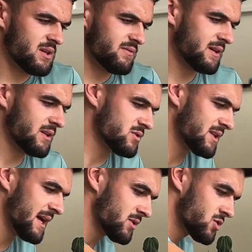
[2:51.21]
I think I just
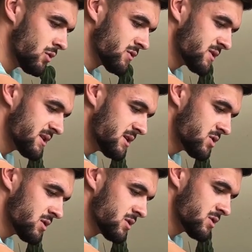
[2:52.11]
like shorts and
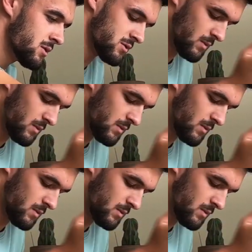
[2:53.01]
t-shirts, that's